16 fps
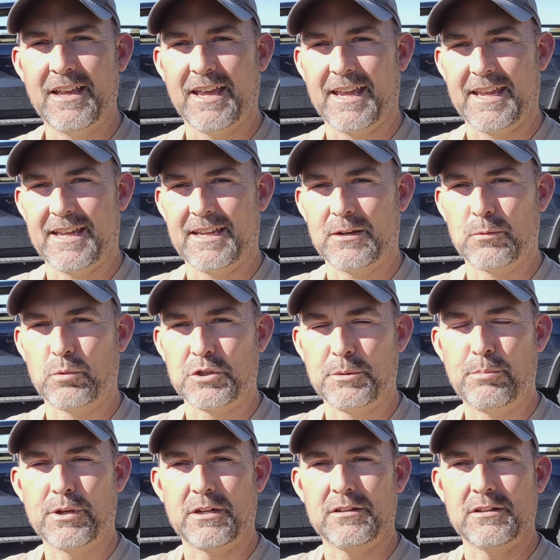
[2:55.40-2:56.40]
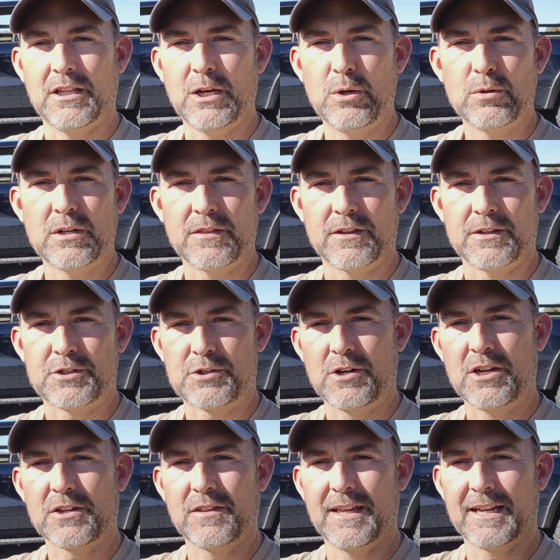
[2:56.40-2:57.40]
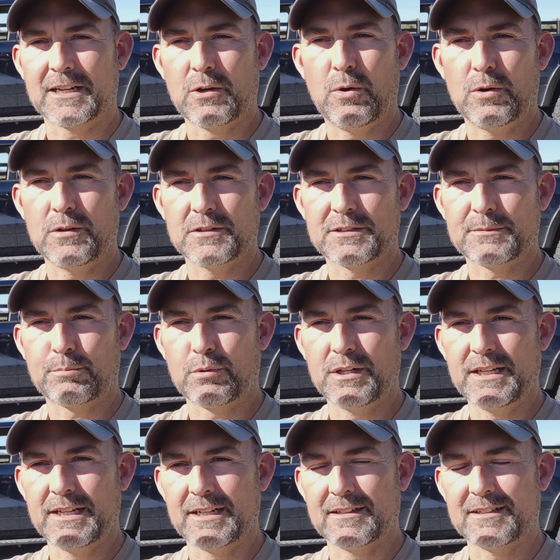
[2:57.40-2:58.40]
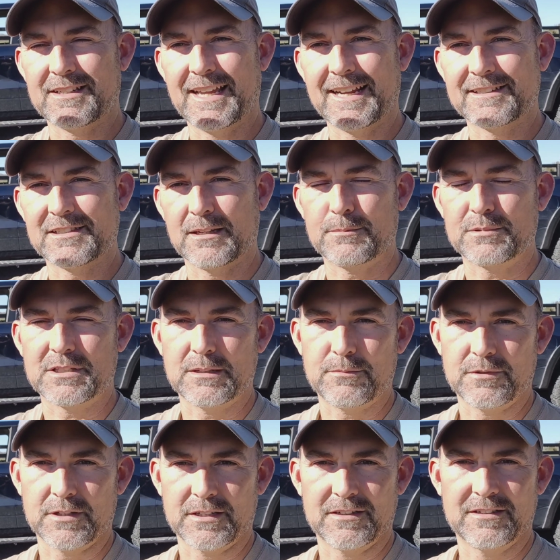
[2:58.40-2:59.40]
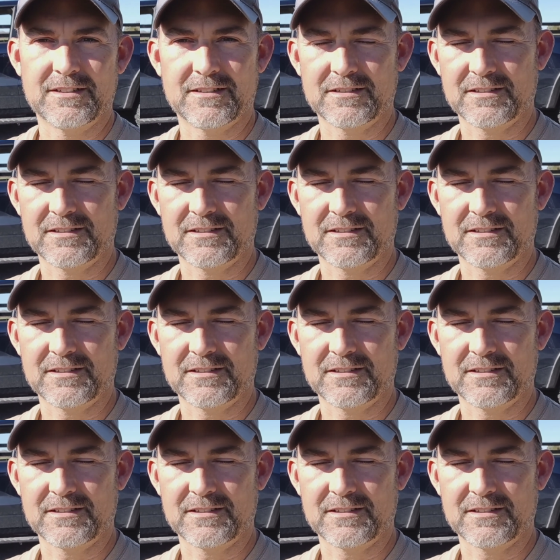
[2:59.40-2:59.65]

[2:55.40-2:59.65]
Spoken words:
and when you put a load on the truck, that coil spring takes up some of